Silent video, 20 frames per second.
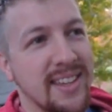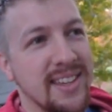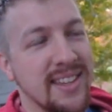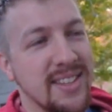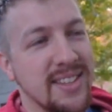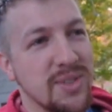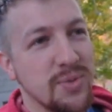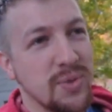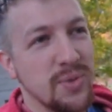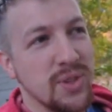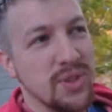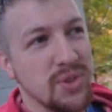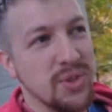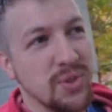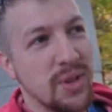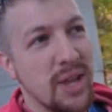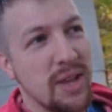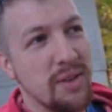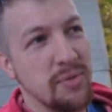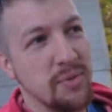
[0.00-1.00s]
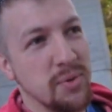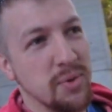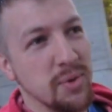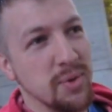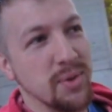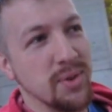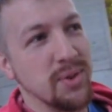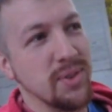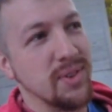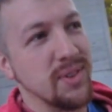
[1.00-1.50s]
it's official,
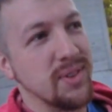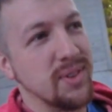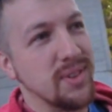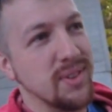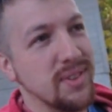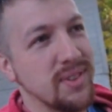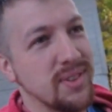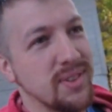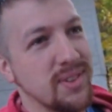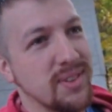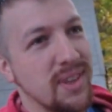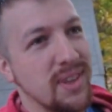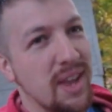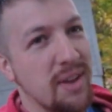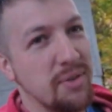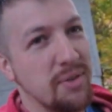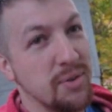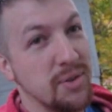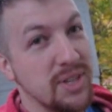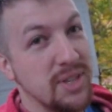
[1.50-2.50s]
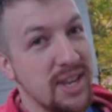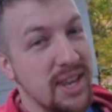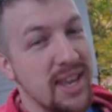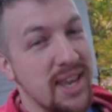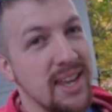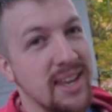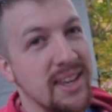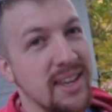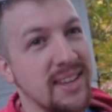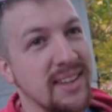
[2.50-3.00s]
after
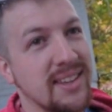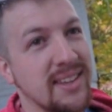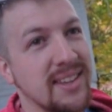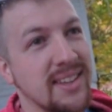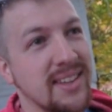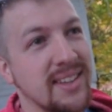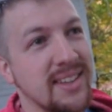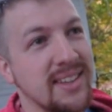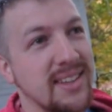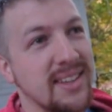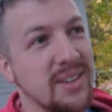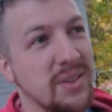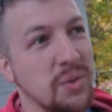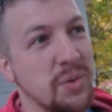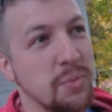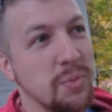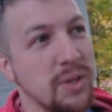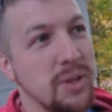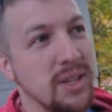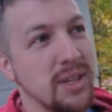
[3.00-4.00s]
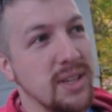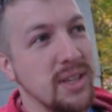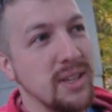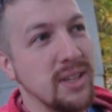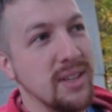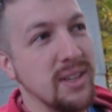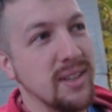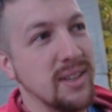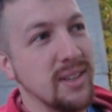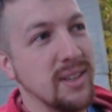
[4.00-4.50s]
today, it'll
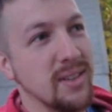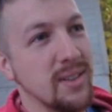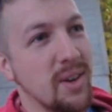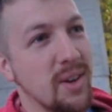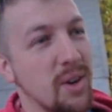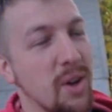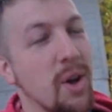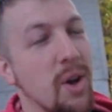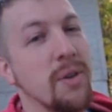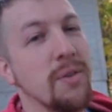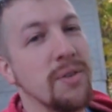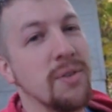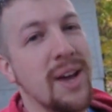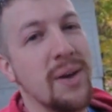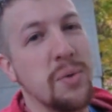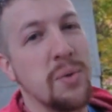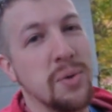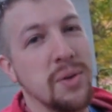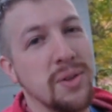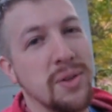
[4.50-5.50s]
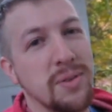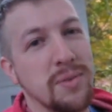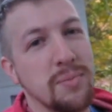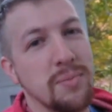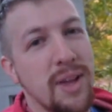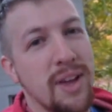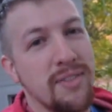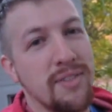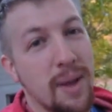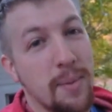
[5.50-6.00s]
be all of that will
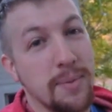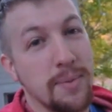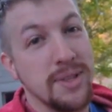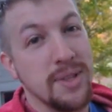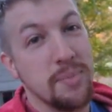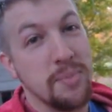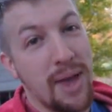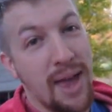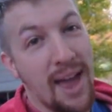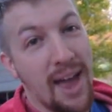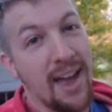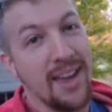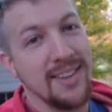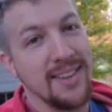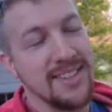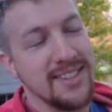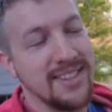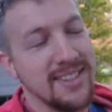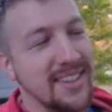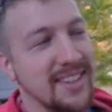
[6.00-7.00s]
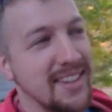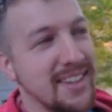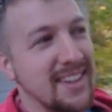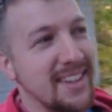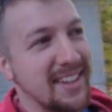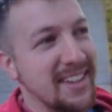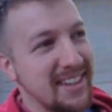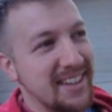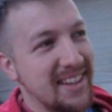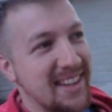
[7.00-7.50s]
have happened in the past.
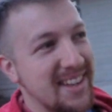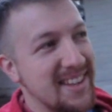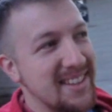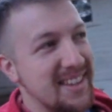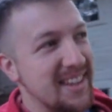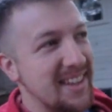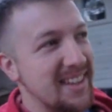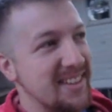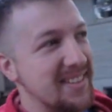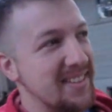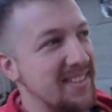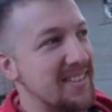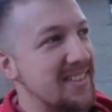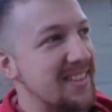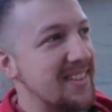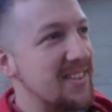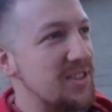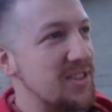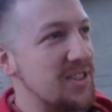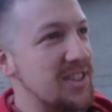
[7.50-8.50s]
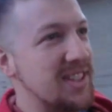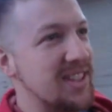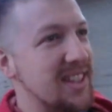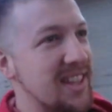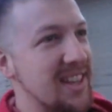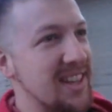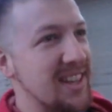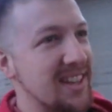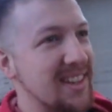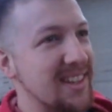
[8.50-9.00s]
And then it's just
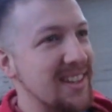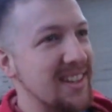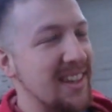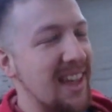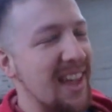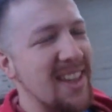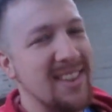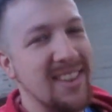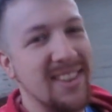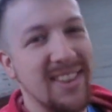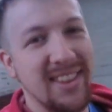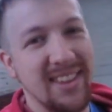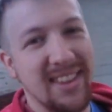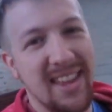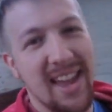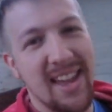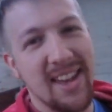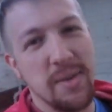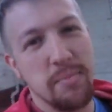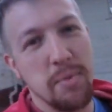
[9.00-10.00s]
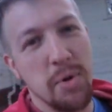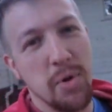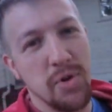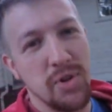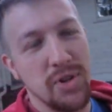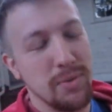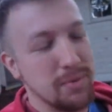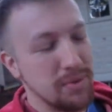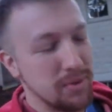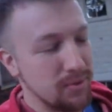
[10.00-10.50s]
like, and I think they had an
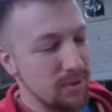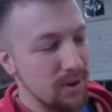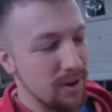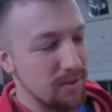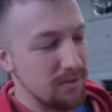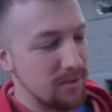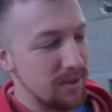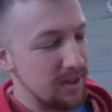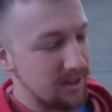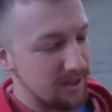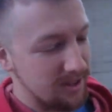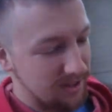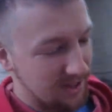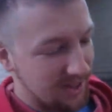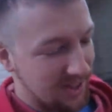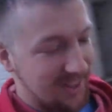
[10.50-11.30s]
emoji. It was a frown face.